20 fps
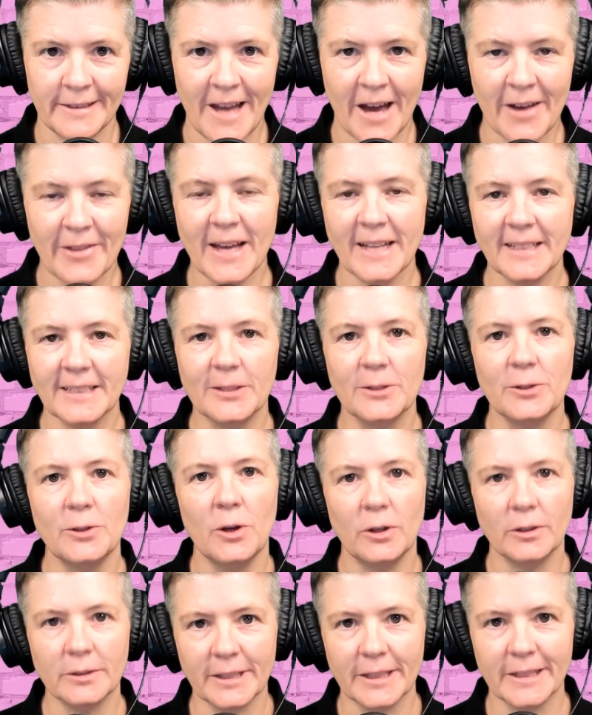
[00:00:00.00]
Now, that's
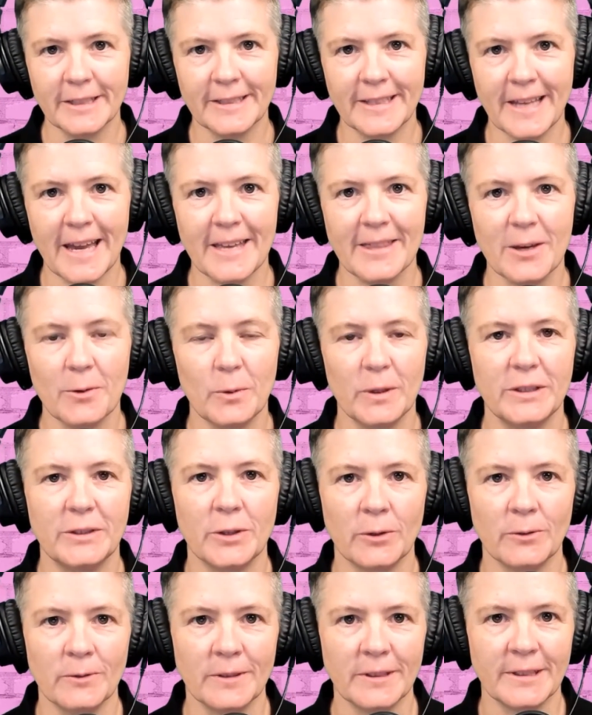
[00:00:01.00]
not to say that we
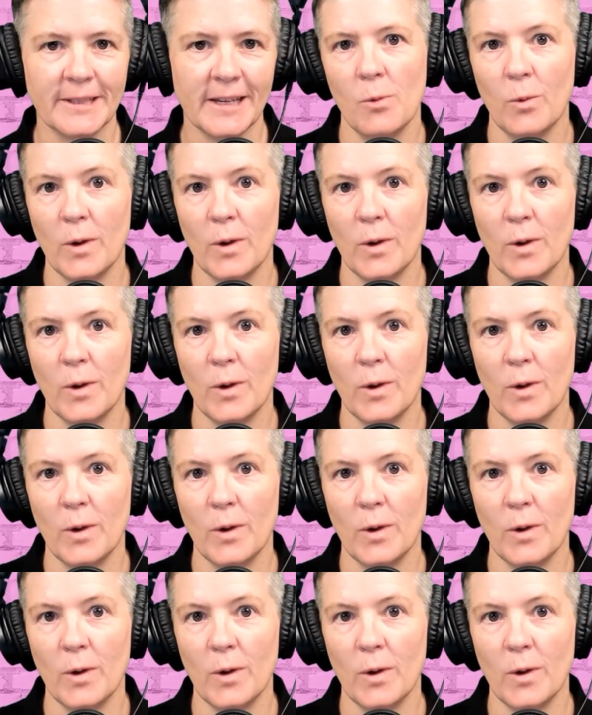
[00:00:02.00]
don't see